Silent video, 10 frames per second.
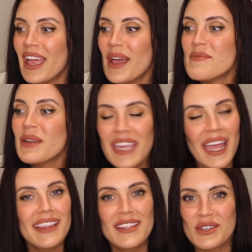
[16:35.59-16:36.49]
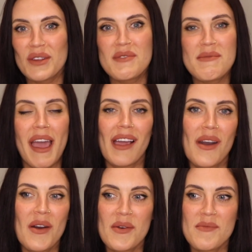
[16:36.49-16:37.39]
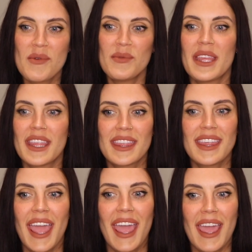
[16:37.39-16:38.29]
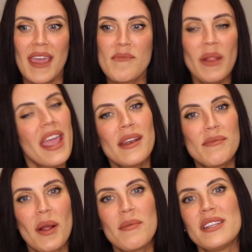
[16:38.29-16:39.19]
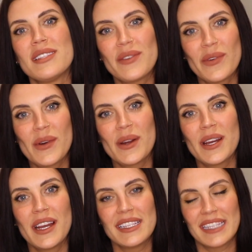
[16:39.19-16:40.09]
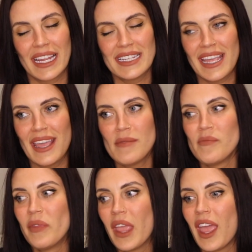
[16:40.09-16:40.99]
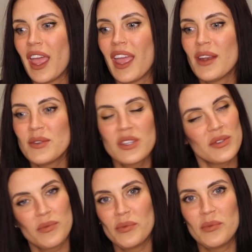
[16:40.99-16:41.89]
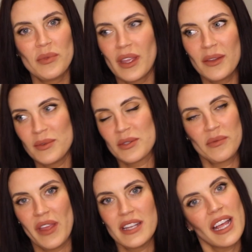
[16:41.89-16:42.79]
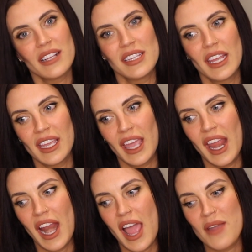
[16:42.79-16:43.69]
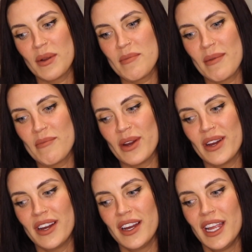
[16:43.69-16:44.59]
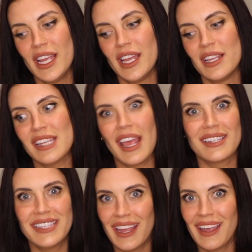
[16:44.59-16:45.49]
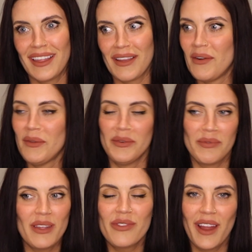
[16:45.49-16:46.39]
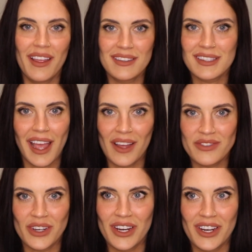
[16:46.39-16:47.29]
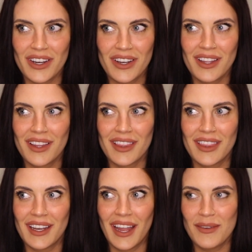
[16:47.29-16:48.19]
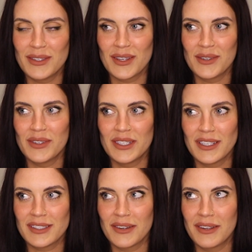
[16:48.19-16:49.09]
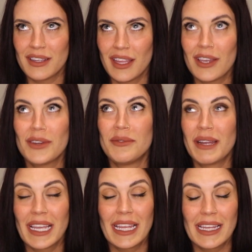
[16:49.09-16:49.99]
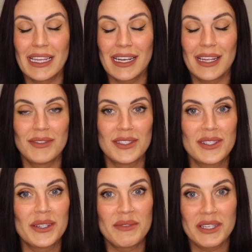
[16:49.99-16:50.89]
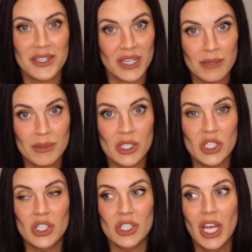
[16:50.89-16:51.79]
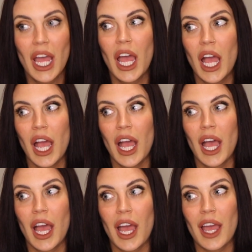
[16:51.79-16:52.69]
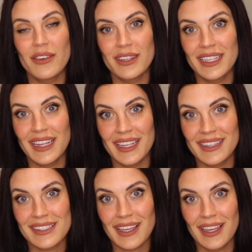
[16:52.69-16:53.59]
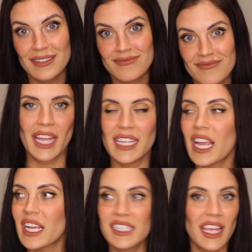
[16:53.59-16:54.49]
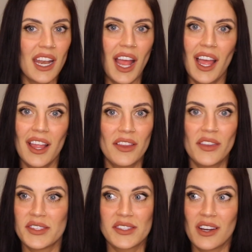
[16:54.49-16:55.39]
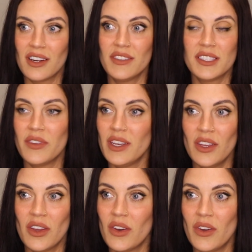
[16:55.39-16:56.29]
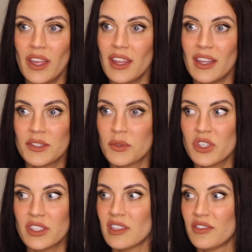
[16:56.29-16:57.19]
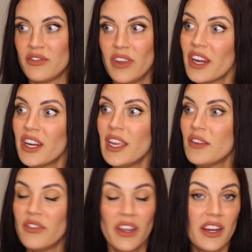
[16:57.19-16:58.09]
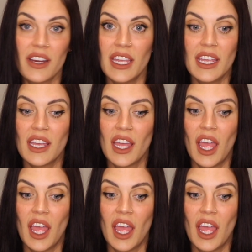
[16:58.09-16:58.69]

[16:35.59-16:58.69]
But yeah, and then drove me back home with a plan and promise for a second date. And it was fantastic. And I remember texting like all of my friends after the night was over, just going like, oh my God, I'm in so much trouble. I really like this guy. And like I said at the start of this video, this was just a very, very